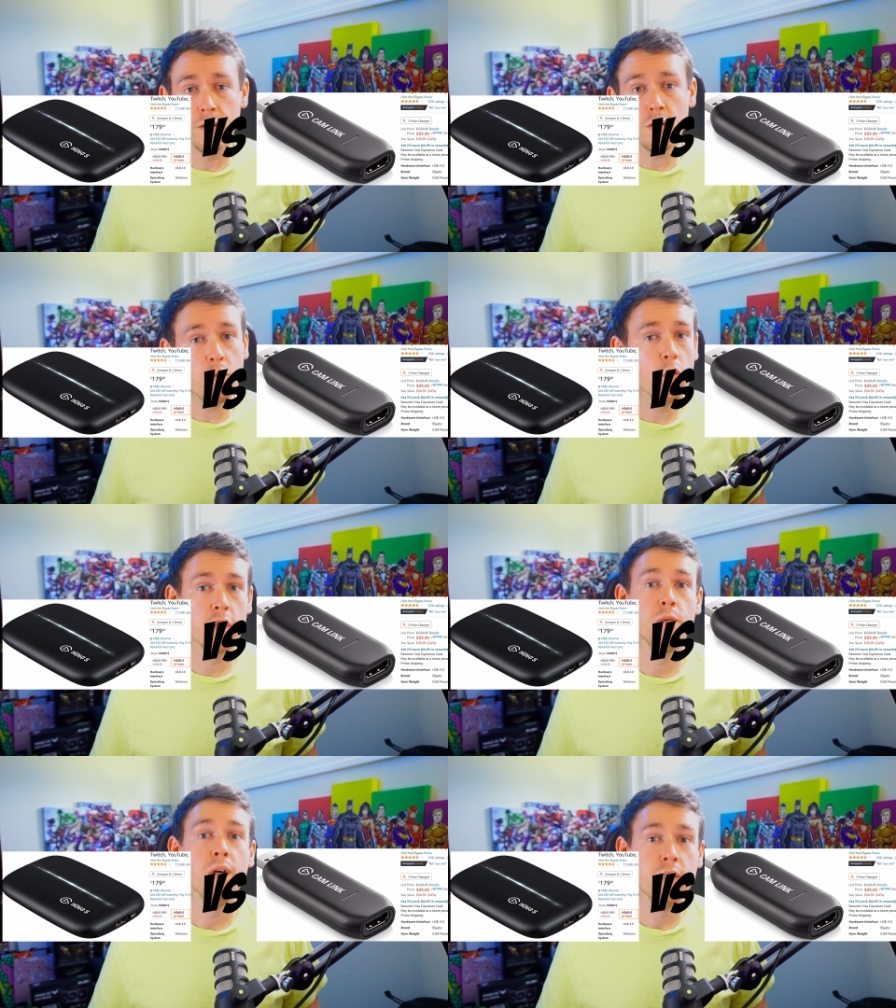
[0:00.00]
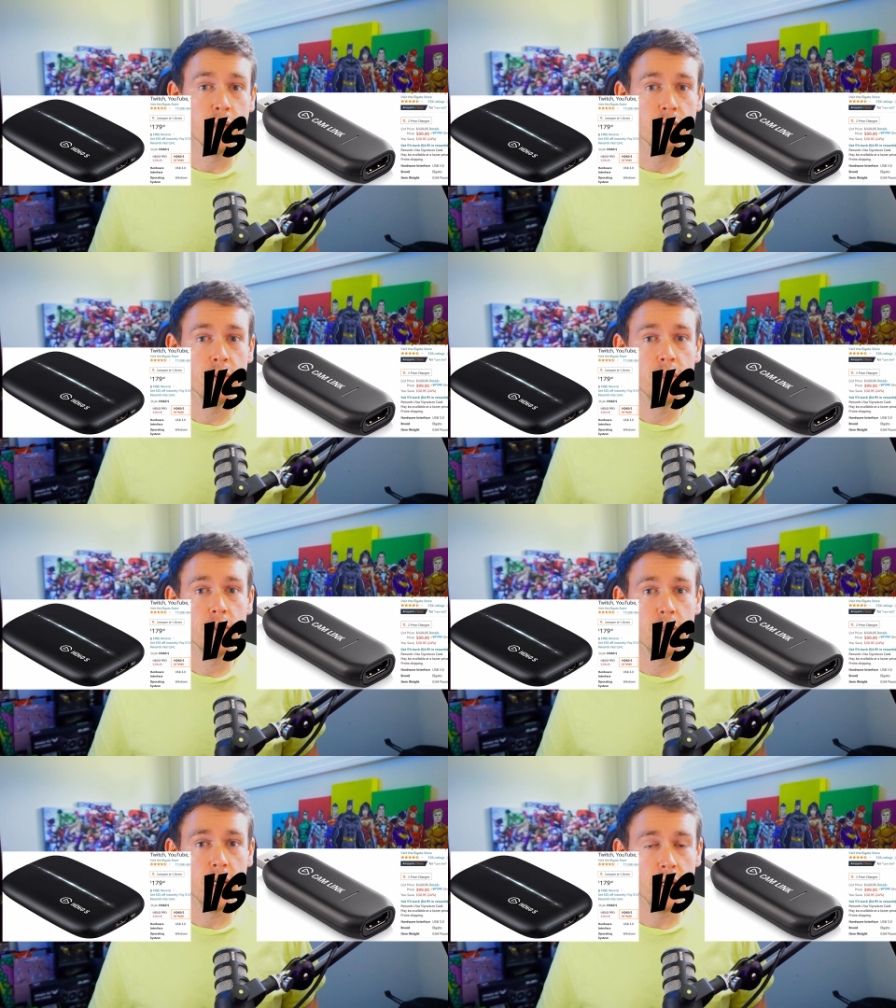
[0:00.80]
is a little more expensive
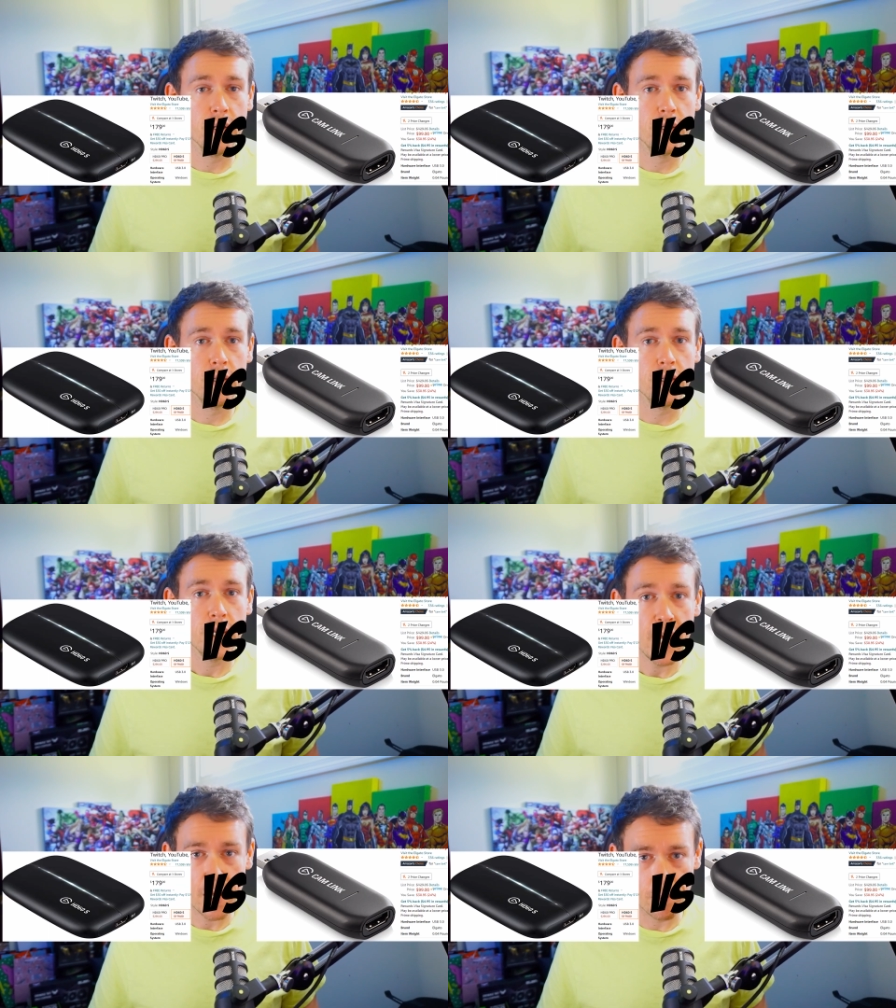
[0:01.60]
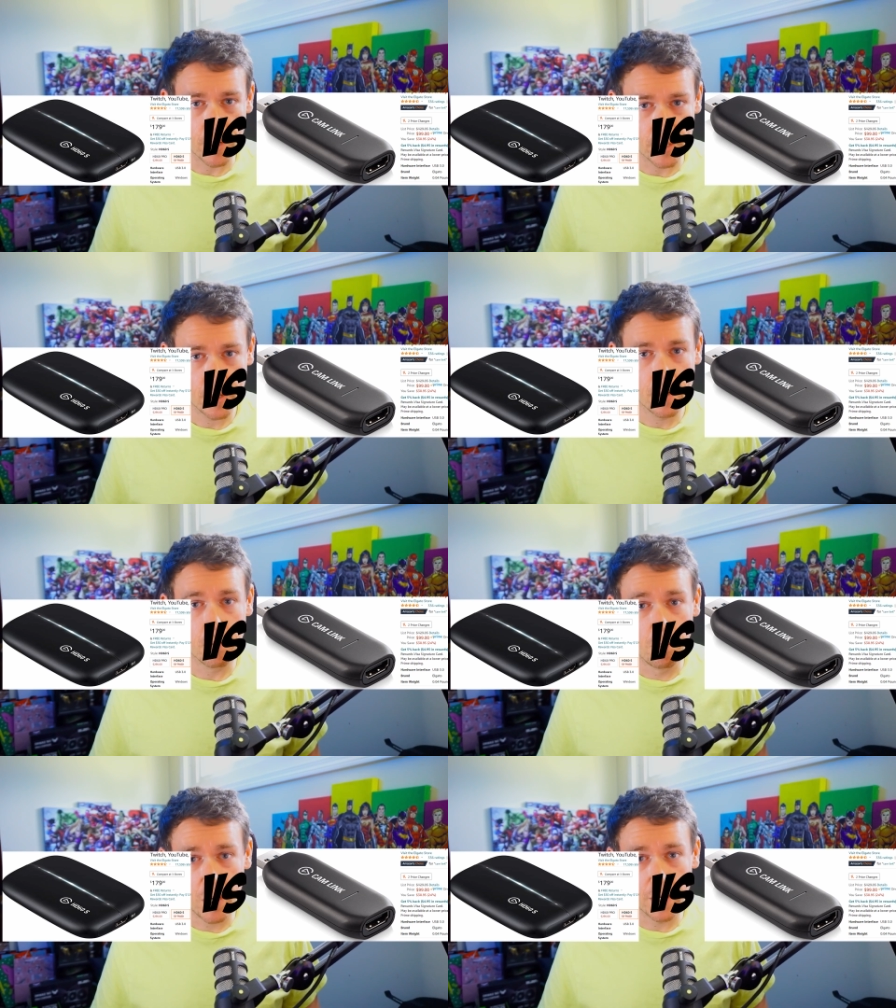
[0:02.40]
than the cam link,
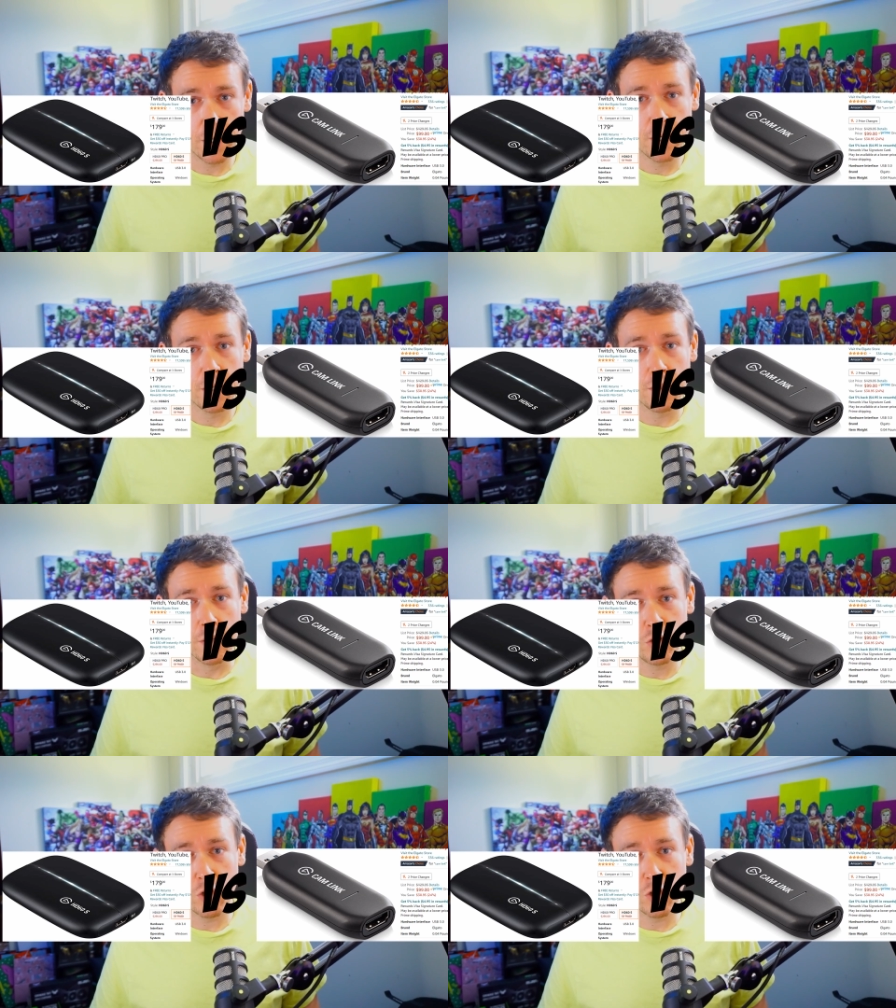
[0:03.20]
but the